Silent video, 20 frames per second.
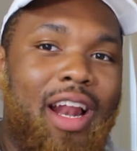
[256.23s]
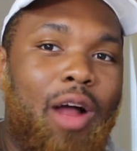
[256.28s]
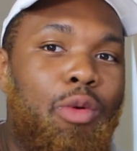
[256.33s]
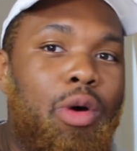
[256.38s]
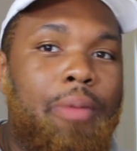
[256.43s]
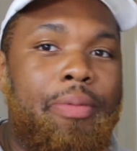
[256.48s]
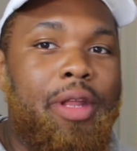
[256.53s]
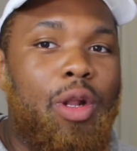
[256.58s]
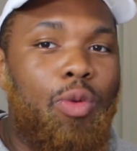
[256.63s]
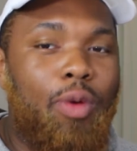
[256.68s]
I
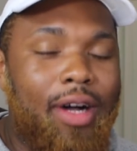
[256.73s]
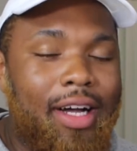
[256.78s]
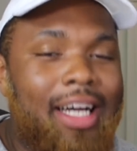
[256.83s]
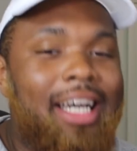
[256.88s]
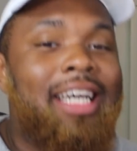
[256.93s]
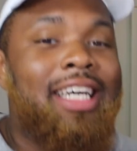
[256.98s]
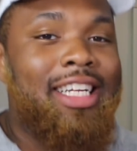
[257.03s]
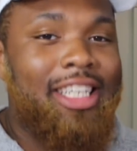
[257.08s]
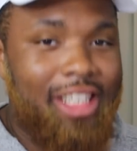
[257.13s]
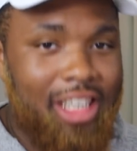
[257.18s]
want to be the one
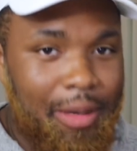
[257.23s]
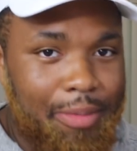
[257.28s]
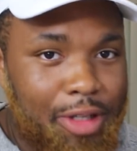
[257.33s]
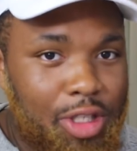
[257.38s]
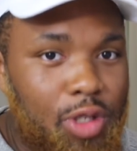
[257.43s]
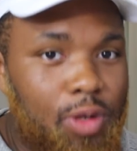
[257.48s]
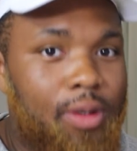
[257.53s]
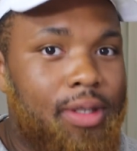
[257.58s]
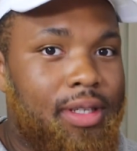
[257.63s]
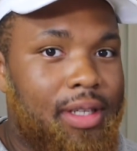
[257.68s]
jumping
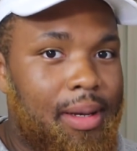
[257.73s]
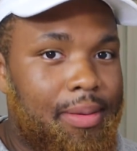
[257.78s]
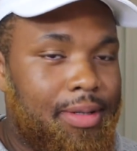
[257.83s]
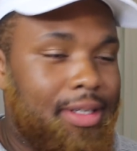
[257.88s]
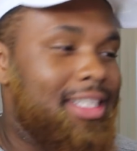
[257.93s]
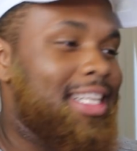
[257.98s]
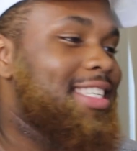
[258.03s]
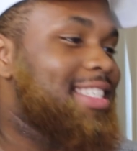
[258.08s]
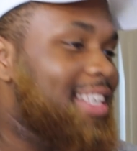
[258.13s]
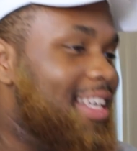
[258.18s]
to
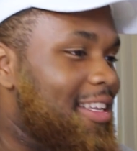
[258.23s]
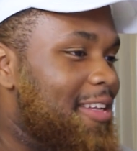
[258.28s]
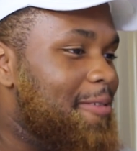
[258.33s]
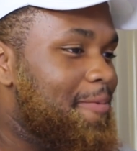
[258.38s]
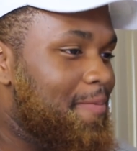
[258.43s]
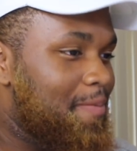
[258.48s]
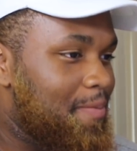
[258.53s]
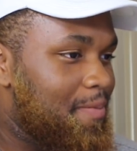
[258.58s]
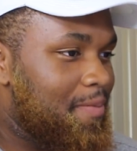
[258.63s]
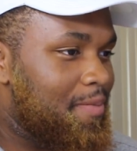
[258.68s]
assumptions. Let's get it.
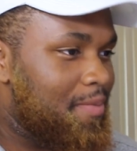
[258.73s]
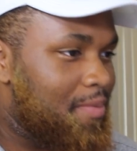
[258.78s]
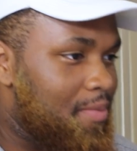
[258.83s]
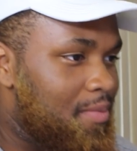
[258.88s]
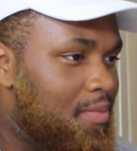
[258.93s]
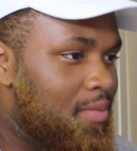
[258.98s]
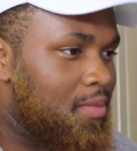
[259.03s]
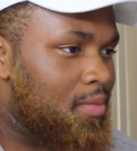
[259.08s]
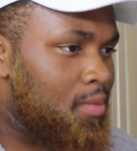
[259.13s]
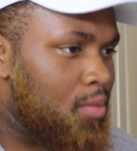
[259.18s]
Kill my whole
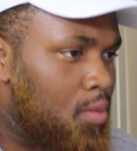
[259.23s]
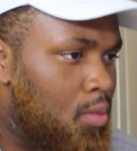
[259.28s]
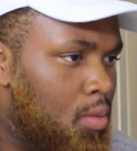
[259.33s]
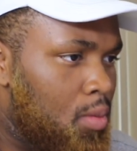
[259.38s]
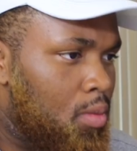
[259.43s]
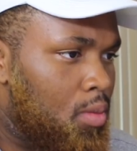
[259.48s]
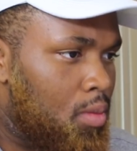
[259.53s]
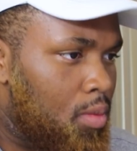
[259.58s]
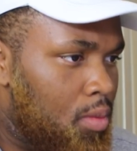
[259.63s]
show just a half of me.